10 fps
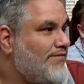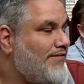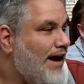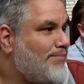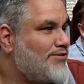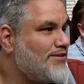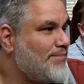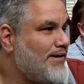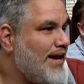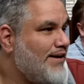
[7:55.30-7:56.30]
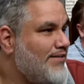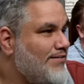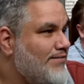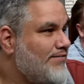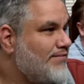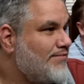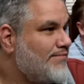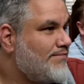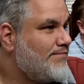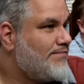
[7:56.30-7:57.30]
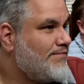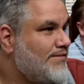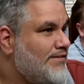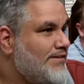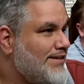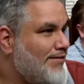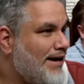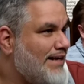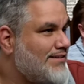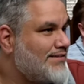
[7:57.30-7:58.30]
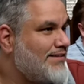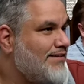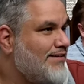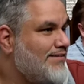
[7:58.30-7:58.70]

absolute bananas. You ever cast this card?